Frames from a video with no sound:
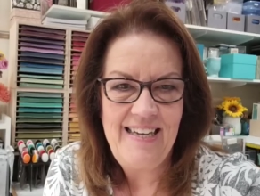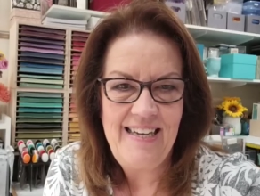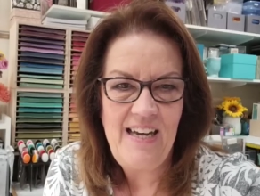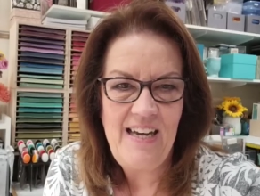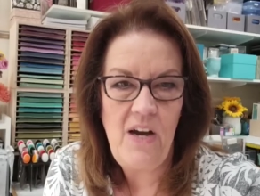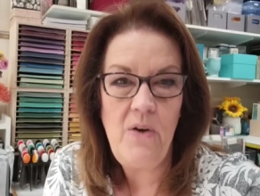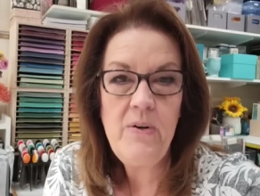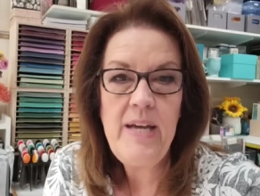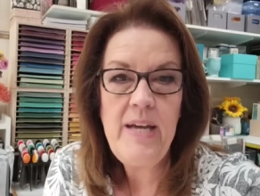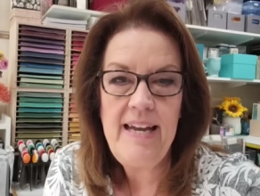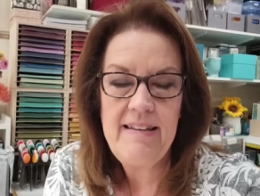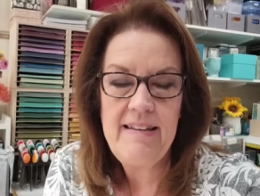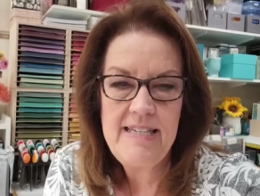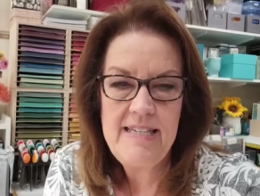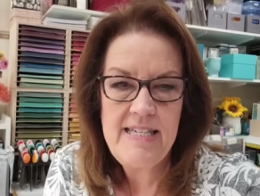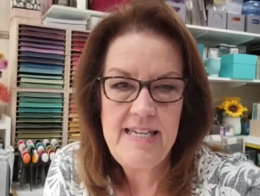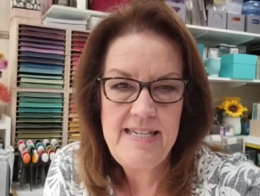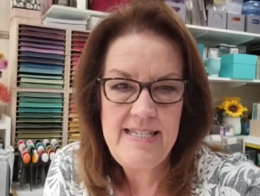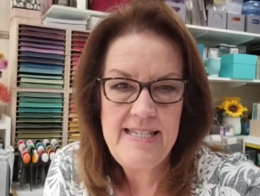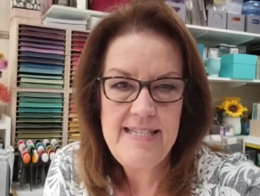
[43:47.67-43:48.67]
Okay,
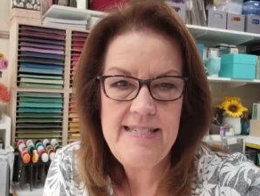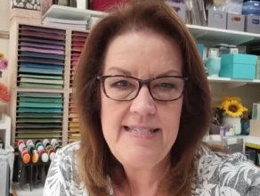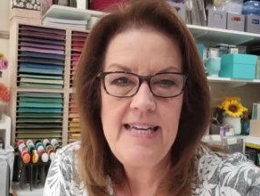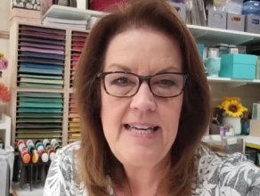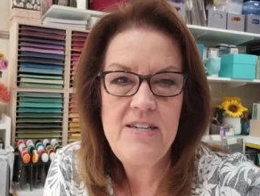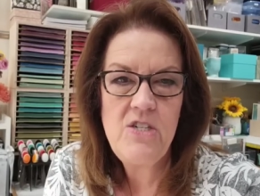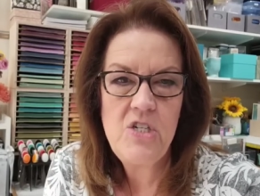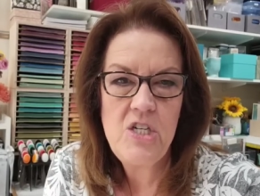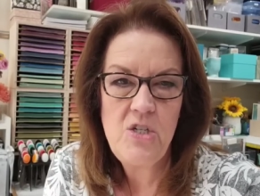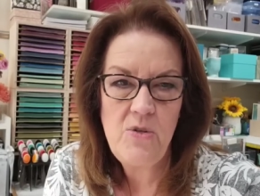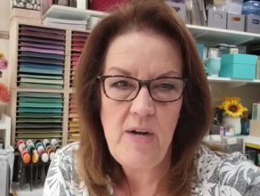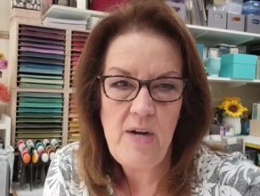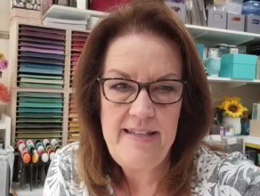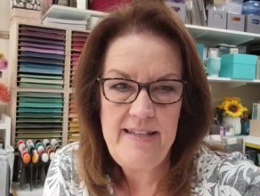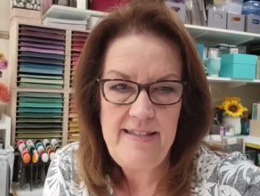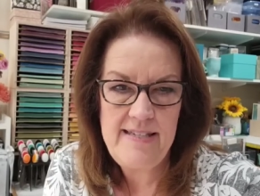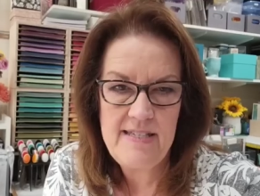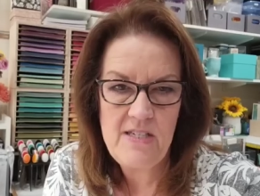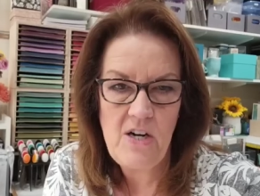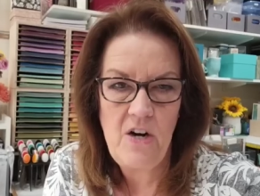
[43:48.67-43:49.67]
Leticia says she tried
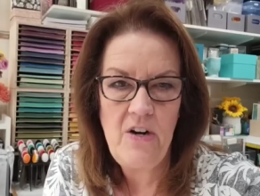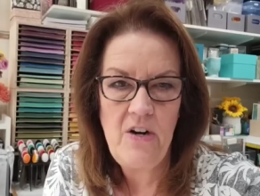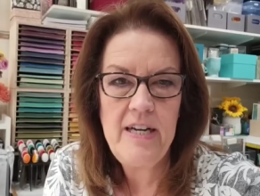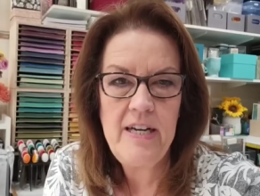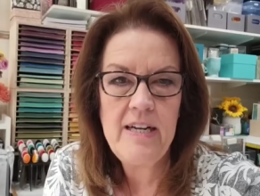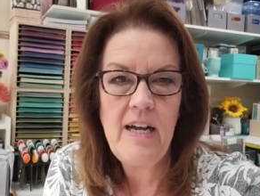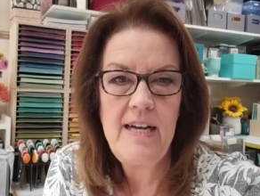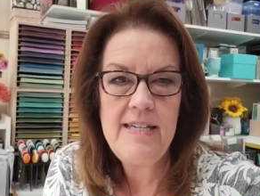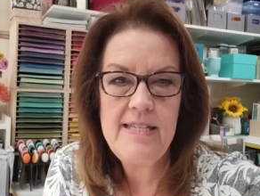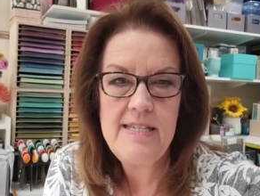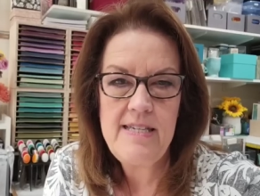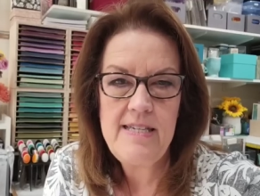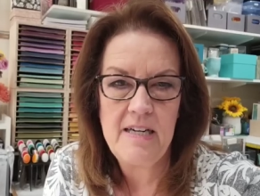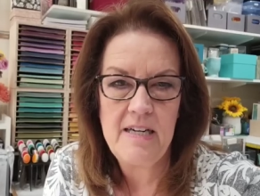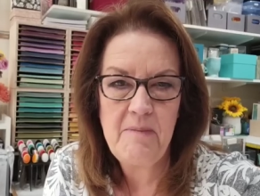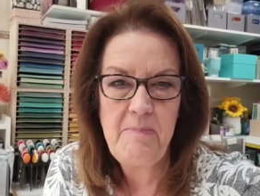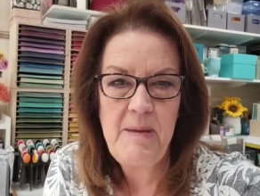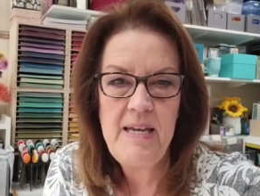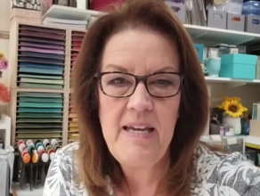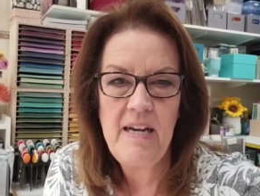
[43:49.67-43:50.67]
the star and it got
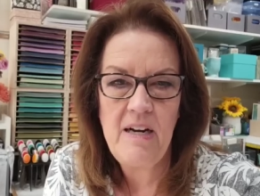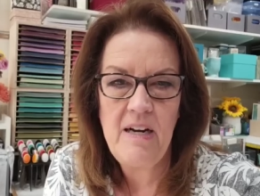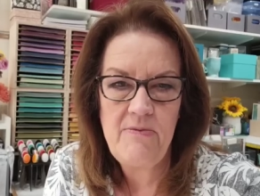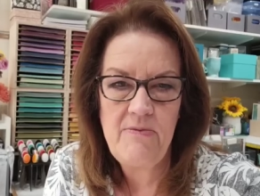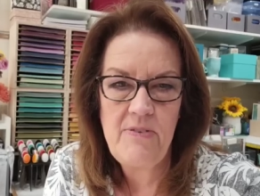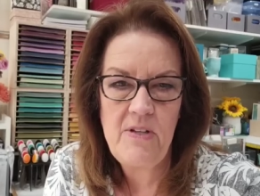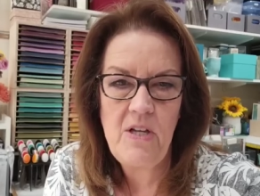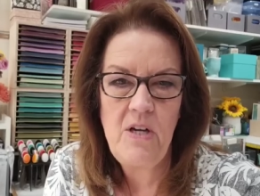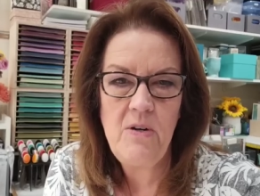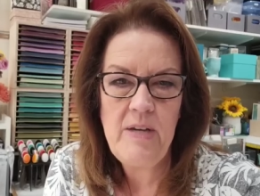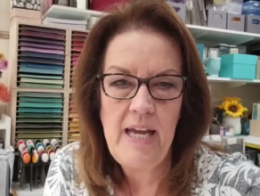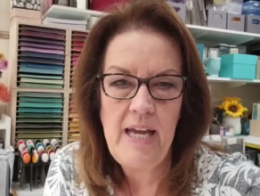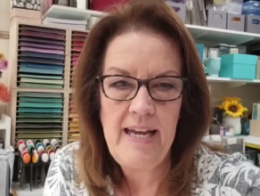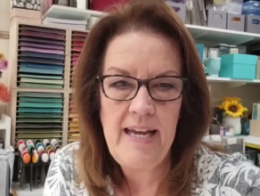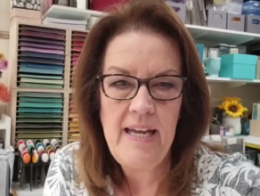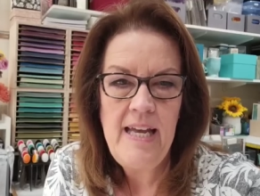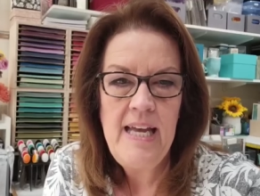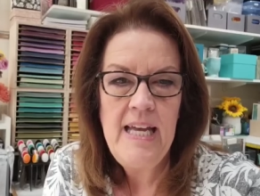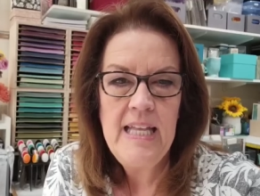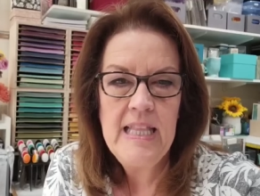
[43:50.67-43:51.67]
stuck. Be careful.
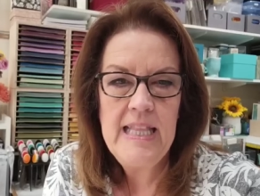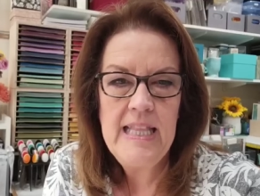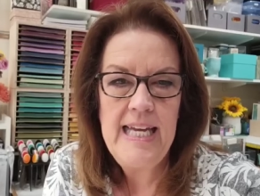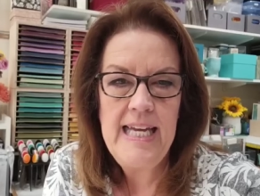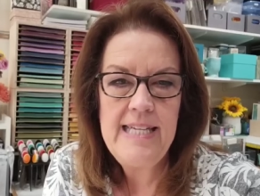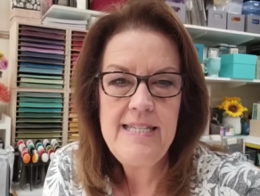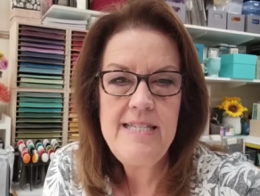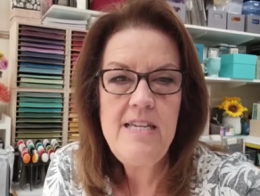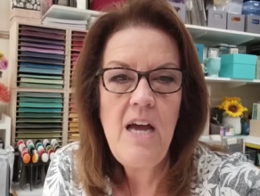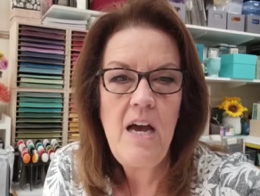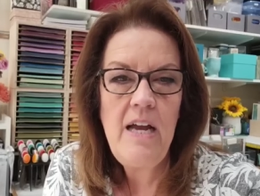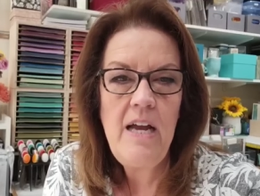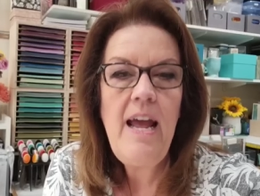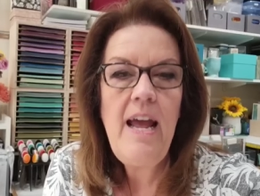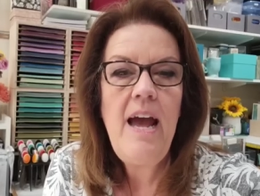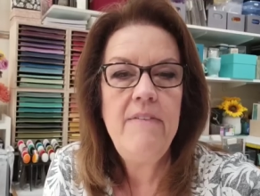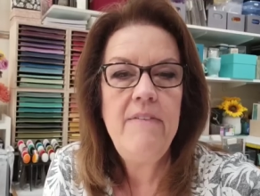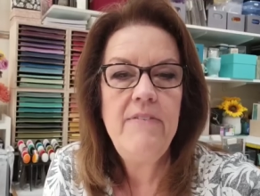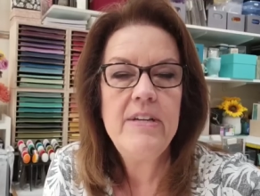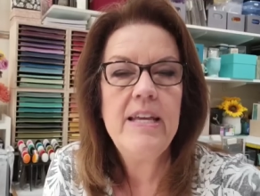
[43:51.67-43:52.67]
Okay, let's not
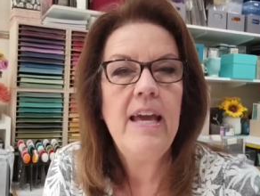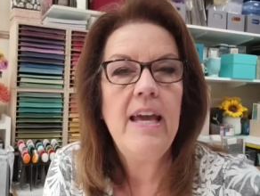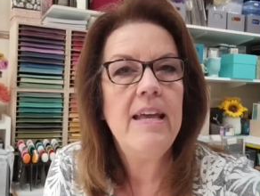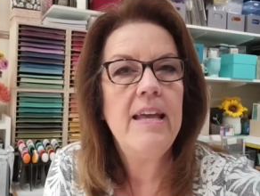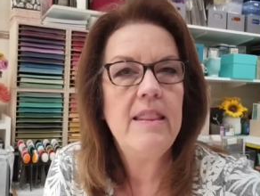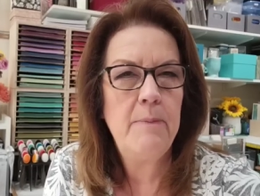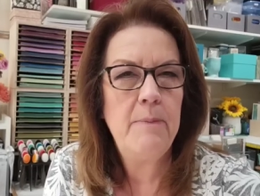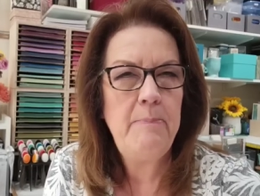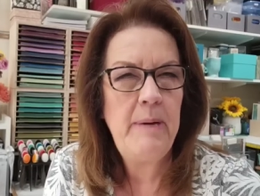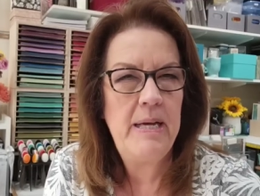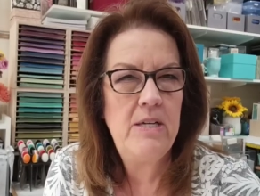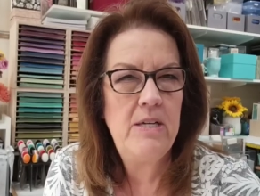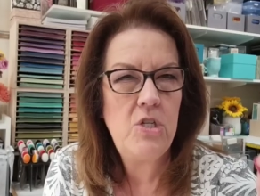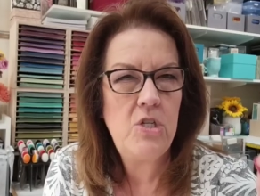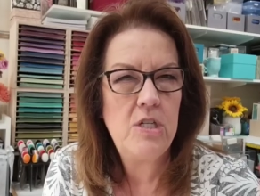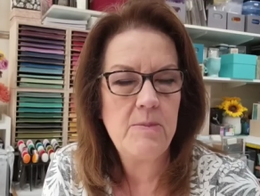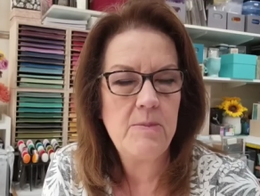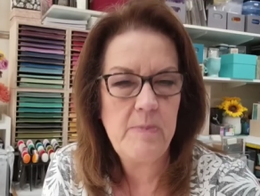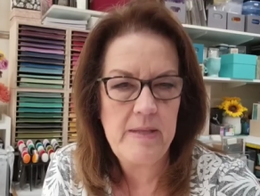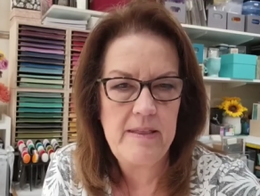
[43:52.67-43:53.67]
advocate the
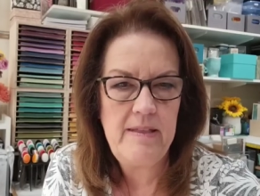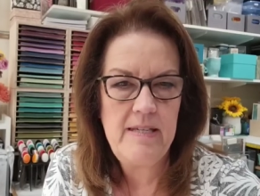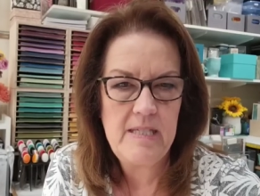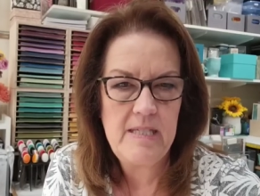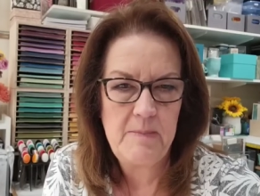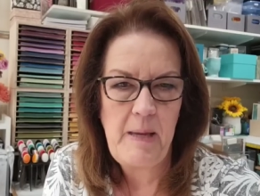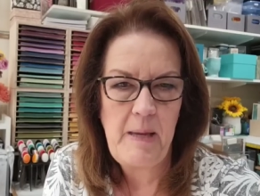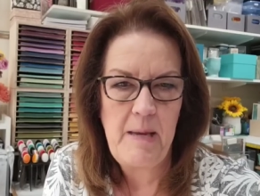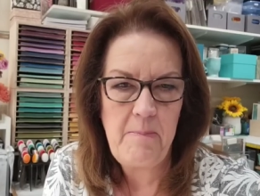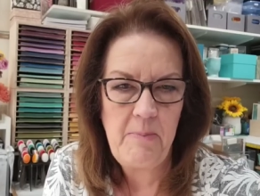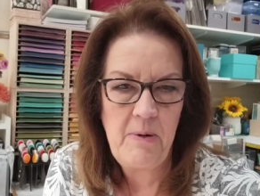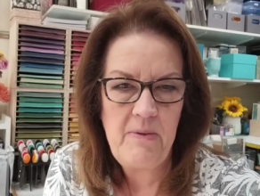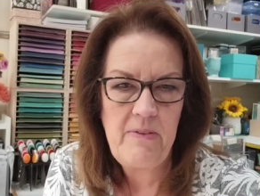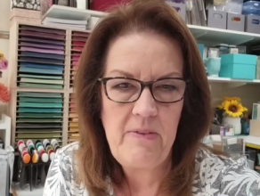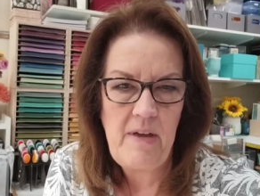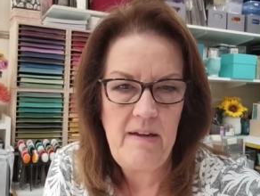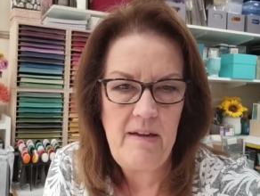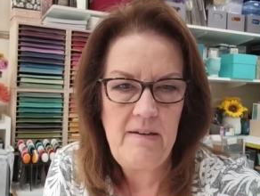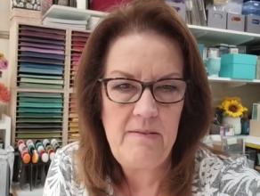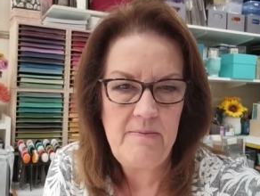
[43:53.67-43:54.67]
punches with this paper
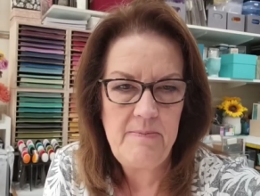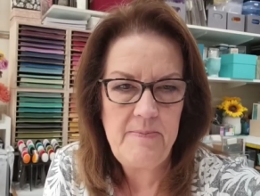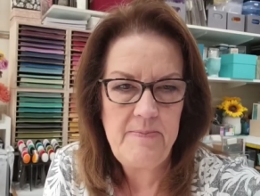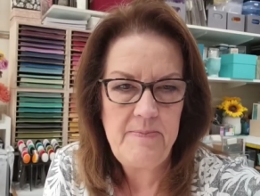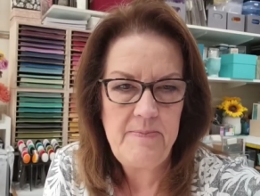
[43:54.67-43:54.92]
then.